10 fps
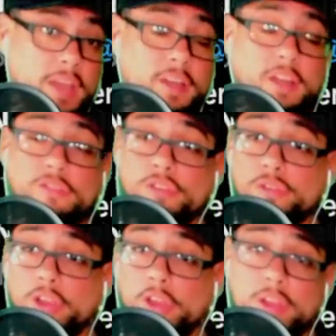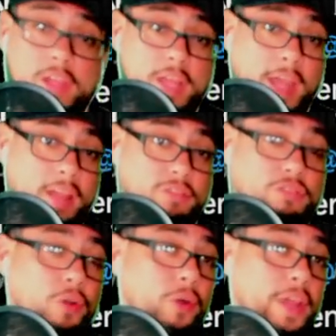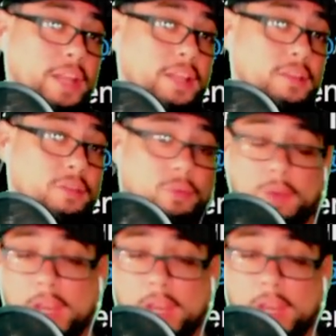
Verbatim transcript: Kennedy Jr. has joined the